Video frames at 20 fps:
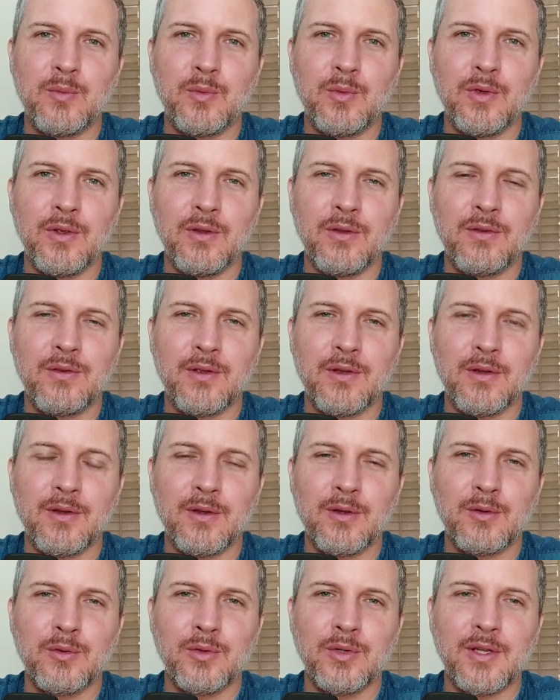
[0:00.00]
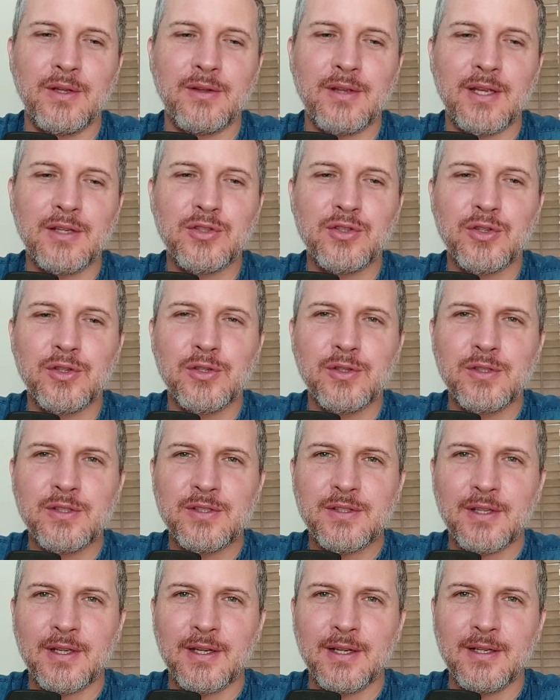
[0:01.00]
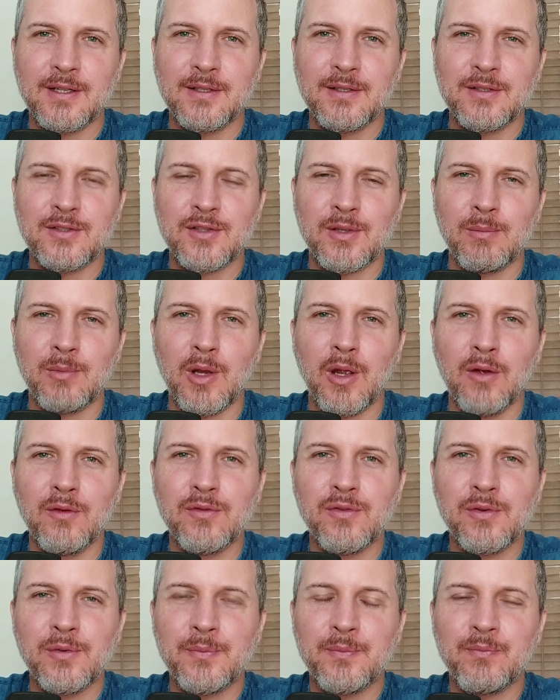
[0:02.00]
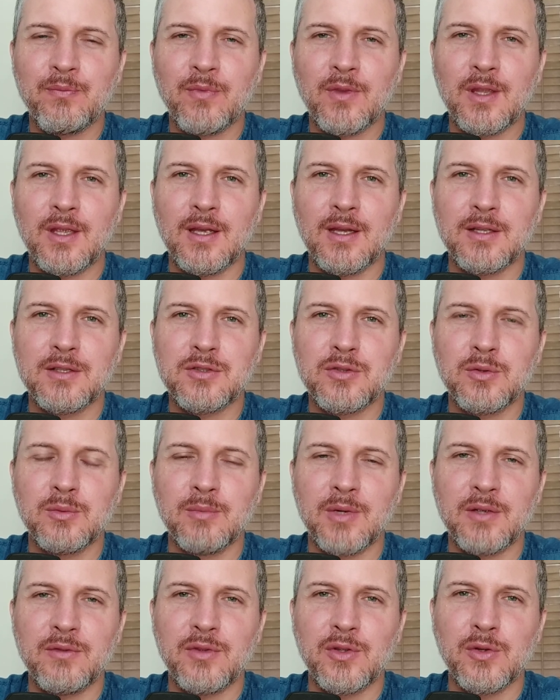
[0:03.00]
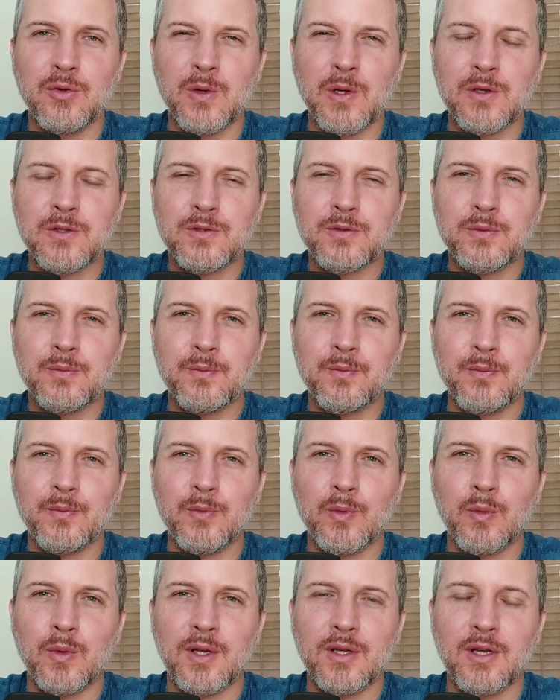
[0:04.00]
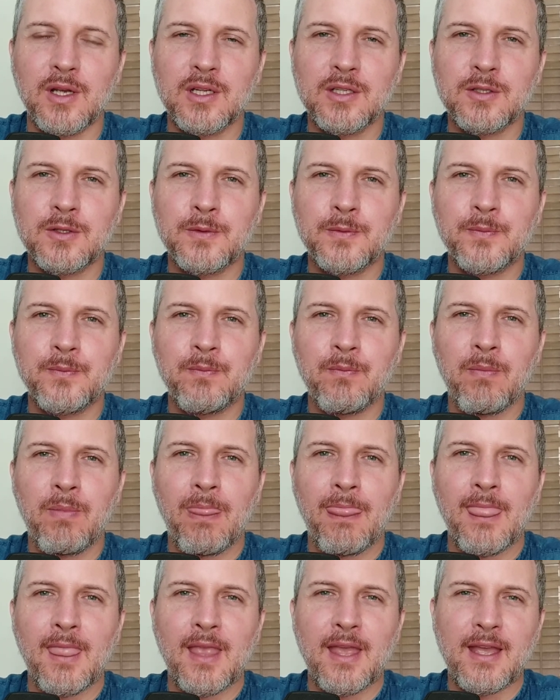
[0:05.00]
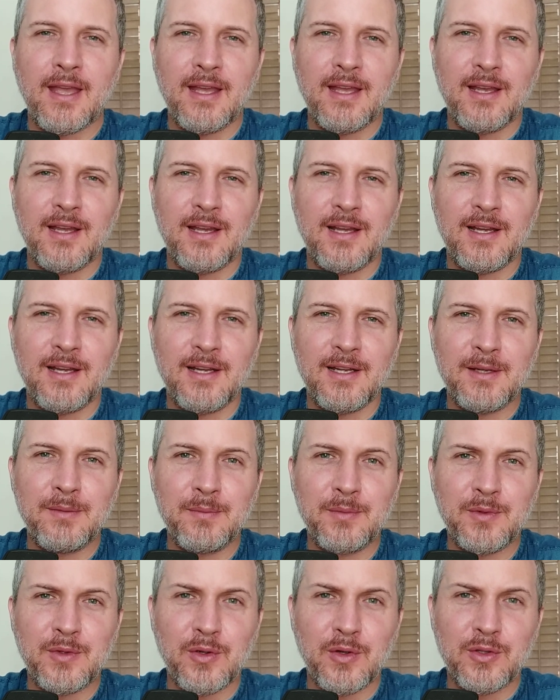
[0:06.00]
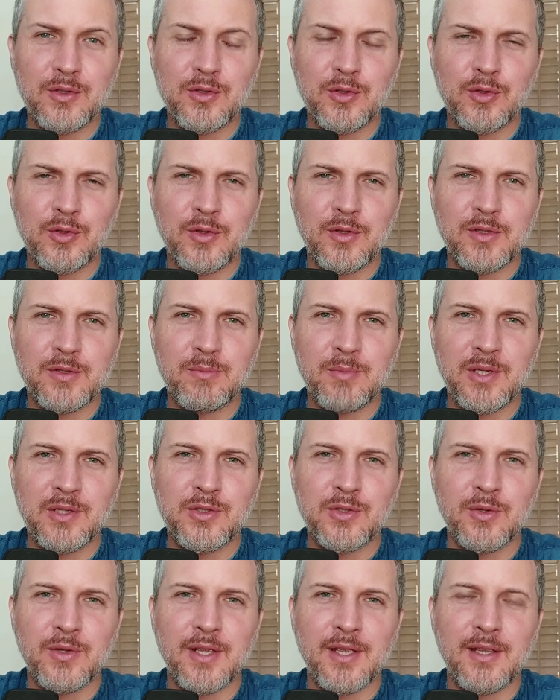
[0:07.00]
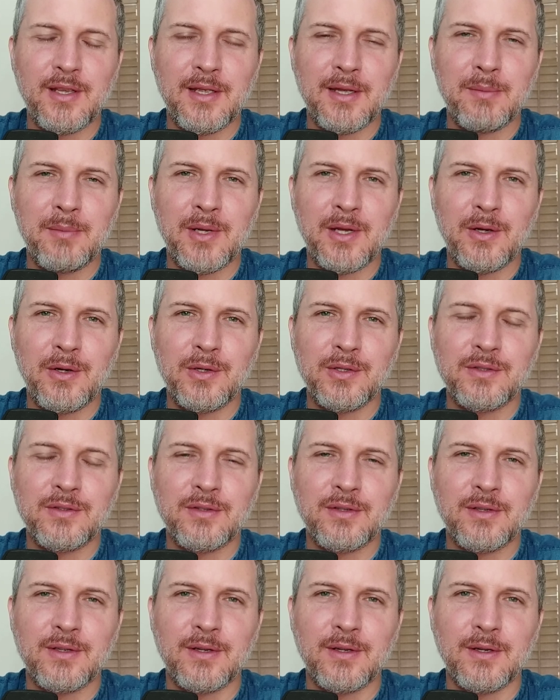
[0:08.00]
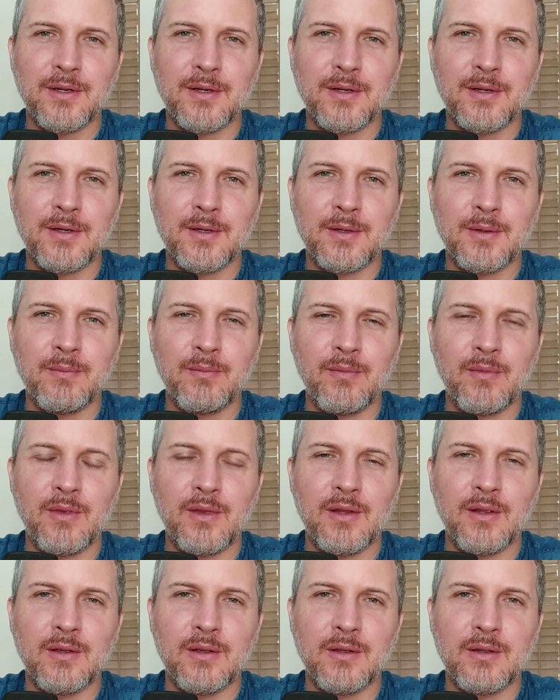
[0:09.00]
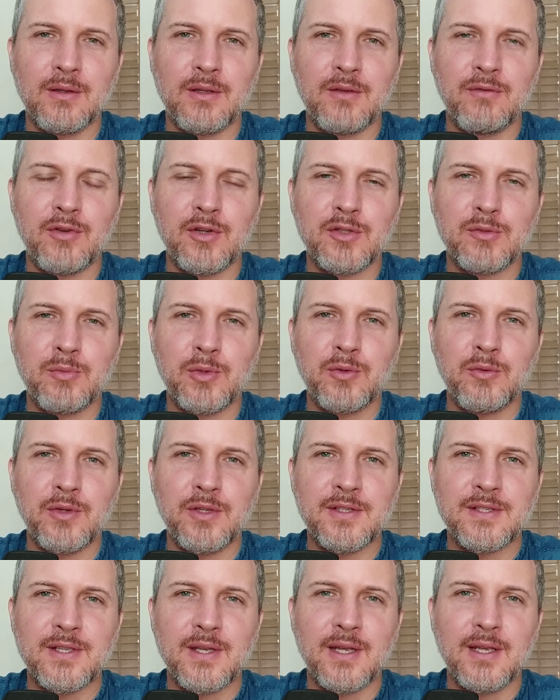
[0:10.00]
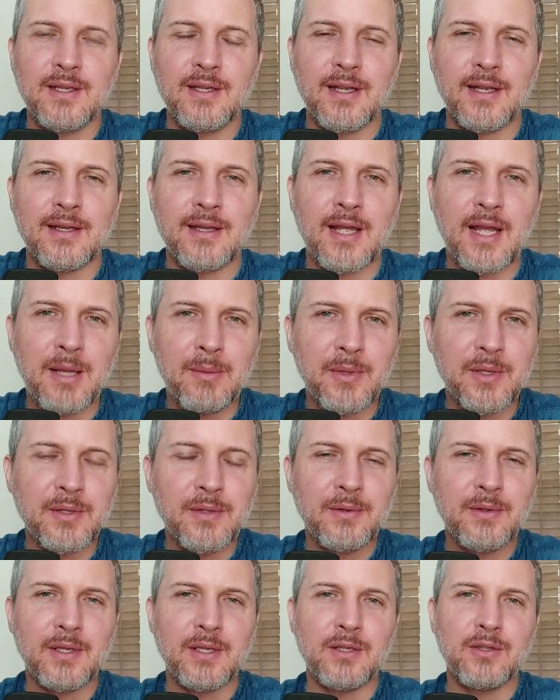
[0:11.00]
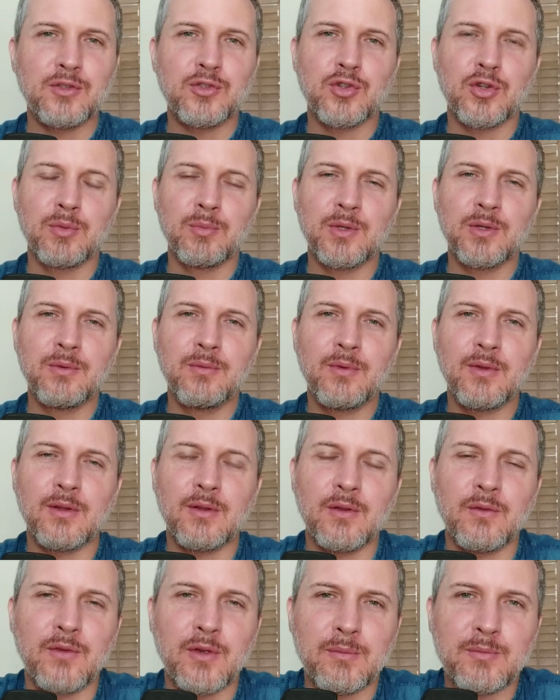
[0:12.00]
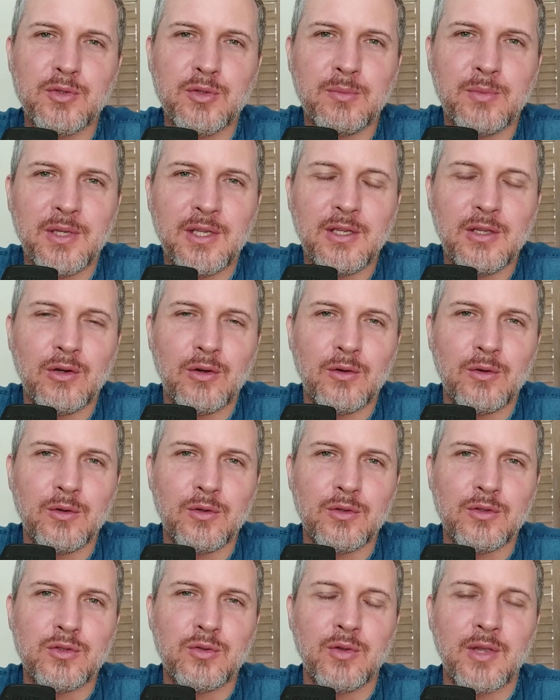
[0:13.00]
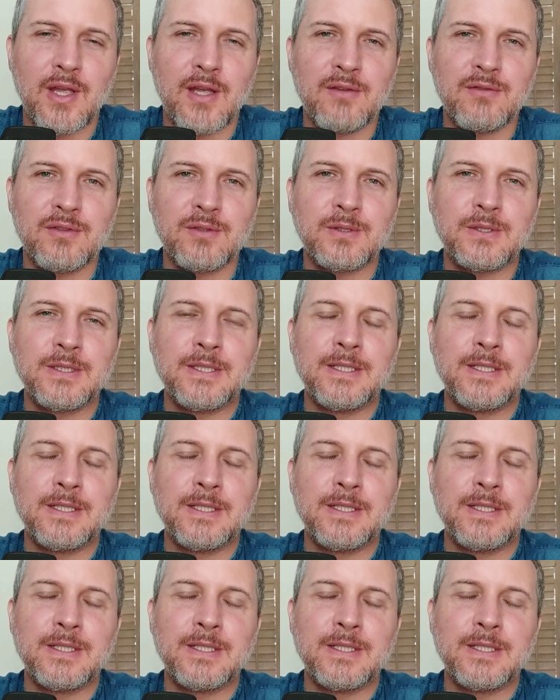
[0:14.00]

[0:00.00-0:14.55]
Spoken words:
with good intentions and some love. Yeah, to my viewers. Why not? I'm going to speak today about the difference between Sein and Haben in German, the verb to be or to have